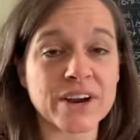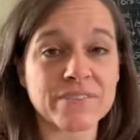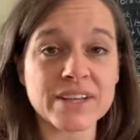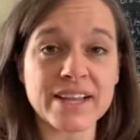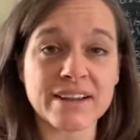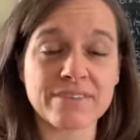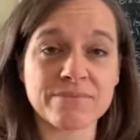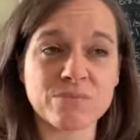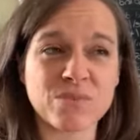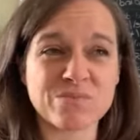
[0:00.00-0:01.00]
I feel like
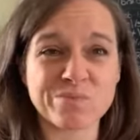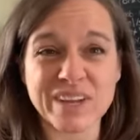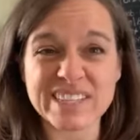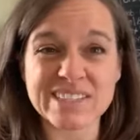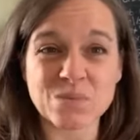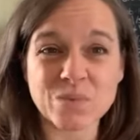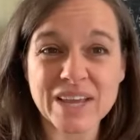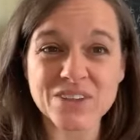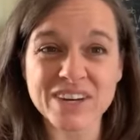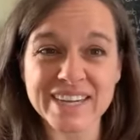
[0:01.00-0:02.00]
as the
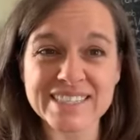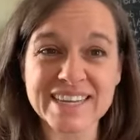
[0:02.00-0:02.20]
weather gets